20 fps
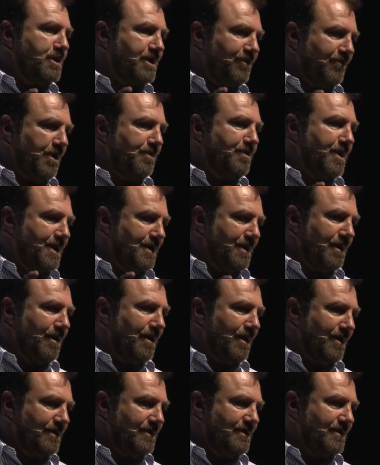of
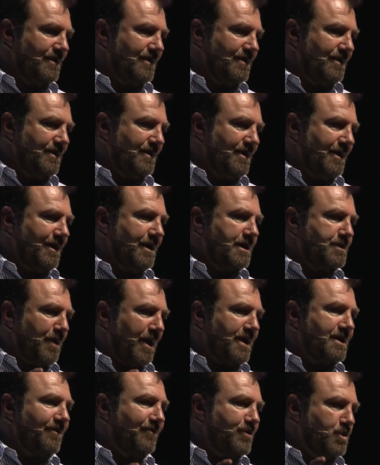EBITDA in the
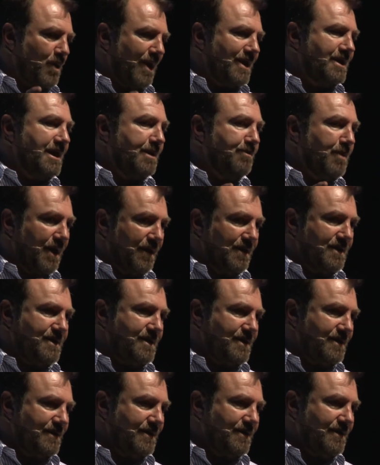space of 20 months.
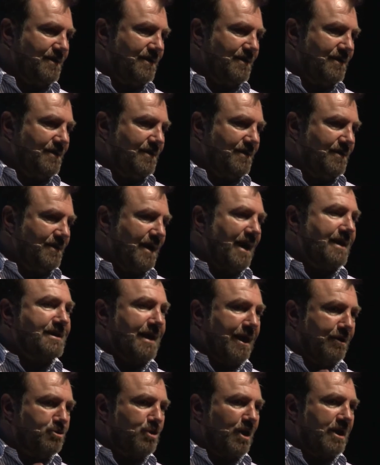That's
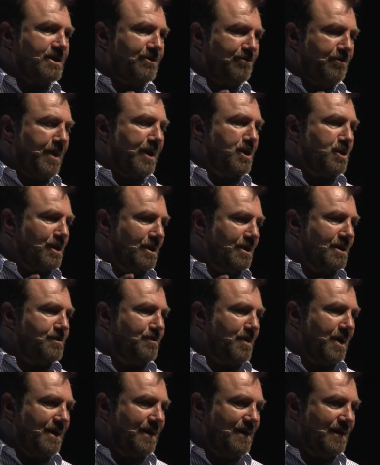how transformational it's
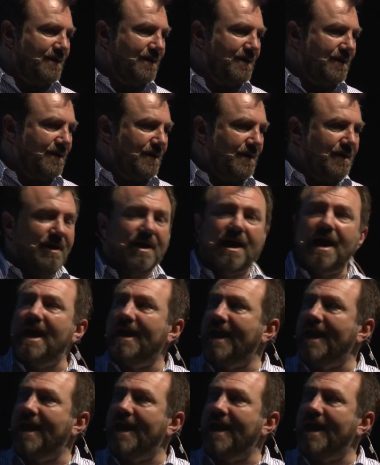been. And